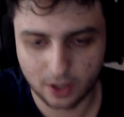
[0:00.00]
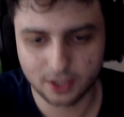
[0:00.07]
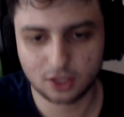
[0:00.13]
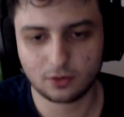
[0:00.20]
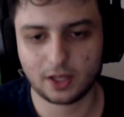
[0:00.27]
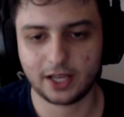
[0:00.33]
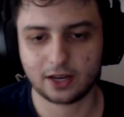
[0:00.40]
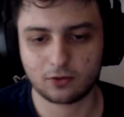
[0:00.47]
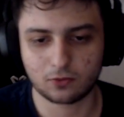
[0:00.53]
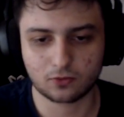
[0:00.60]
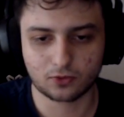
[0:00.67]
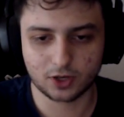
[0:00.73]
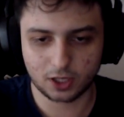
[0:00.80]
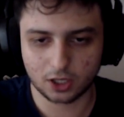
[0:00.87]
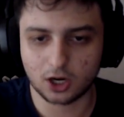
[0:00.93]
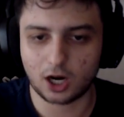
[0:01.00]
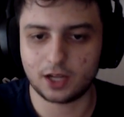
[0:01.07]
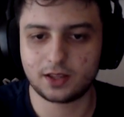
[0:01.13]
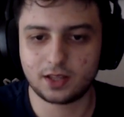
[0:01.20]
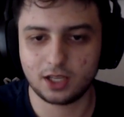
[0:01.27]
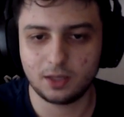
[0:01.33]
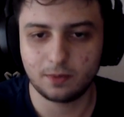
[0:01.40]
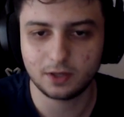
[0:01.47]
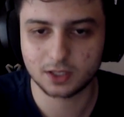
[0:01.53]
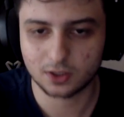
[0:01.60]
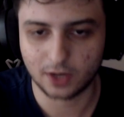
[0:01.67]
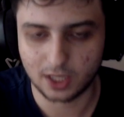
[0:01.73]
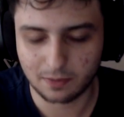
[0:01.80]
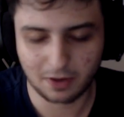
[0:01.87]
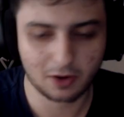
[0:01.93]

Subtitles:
until I like really got deep into anime.